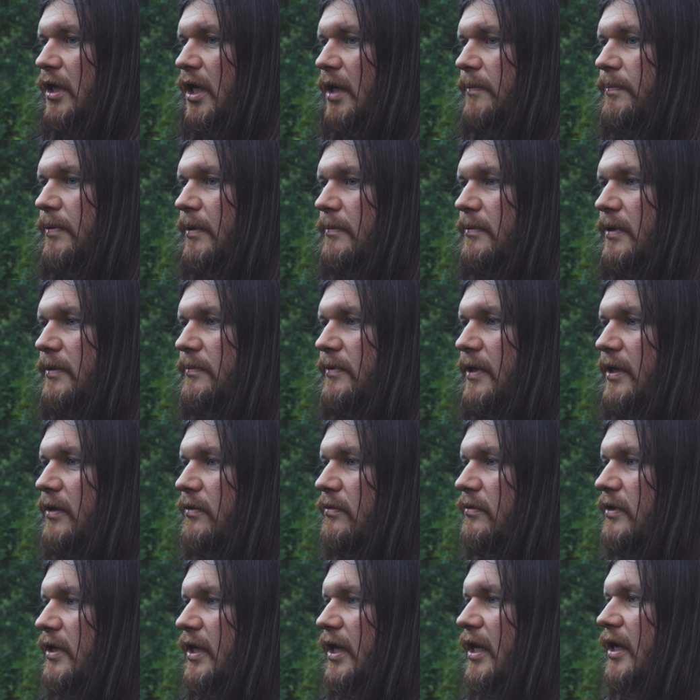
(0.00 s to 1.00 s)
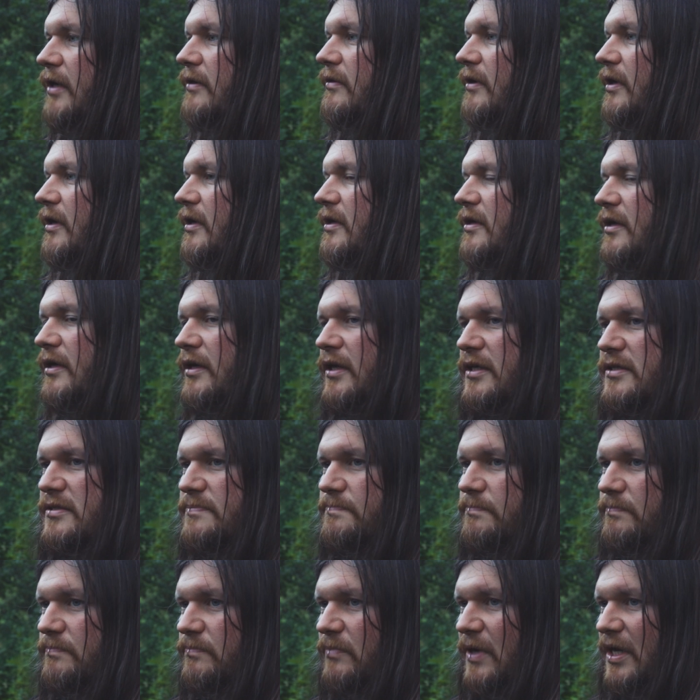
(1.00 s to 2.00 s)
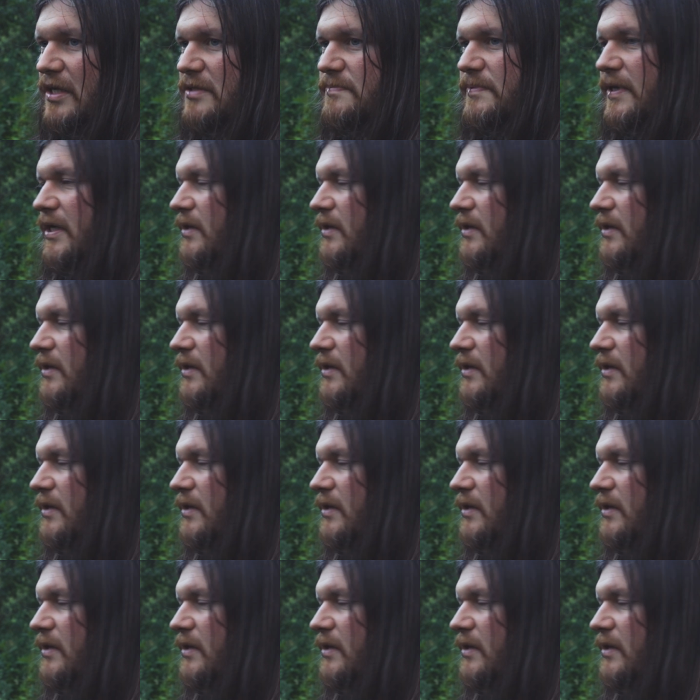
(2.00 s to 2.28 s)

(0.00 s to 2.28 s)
I probably will, you know, as well as